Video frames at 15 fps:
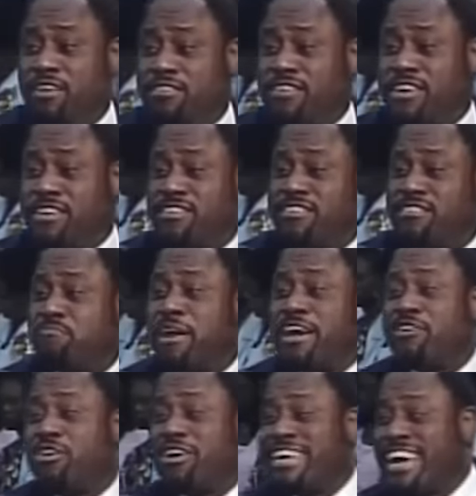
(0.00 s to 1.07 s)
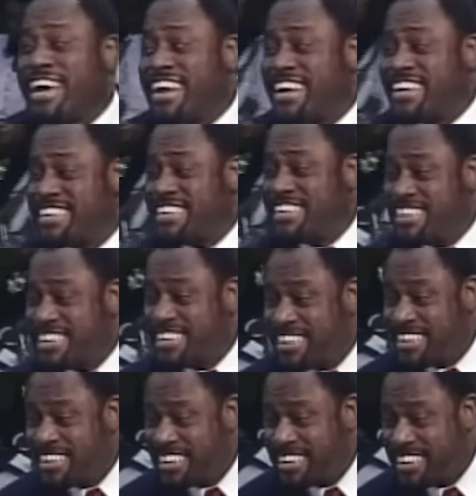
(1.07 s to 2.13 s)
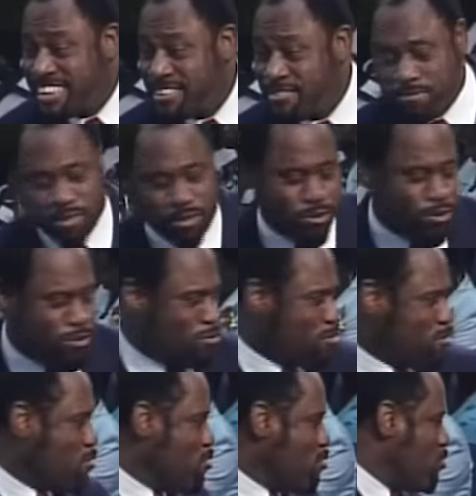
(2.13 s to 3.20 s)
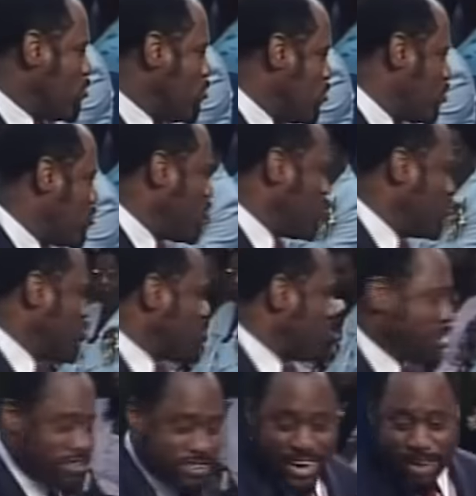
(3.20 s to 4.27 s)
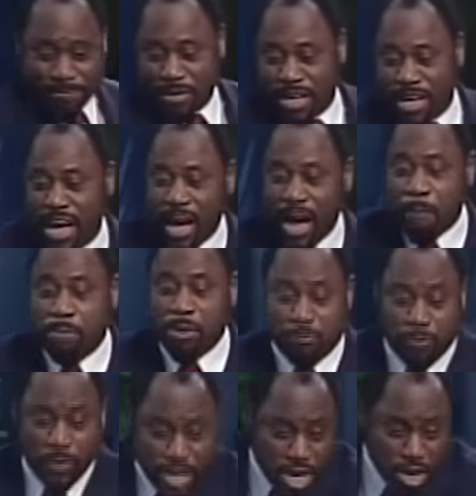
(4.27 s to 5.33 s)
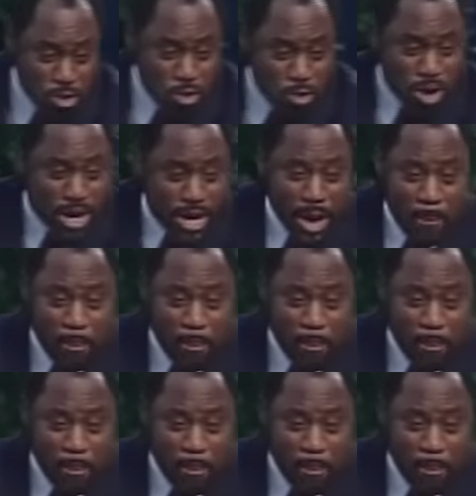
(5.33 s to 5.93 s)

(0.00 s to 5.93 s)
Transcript: citizens might not get it. Oh, you don't understand. But for you, it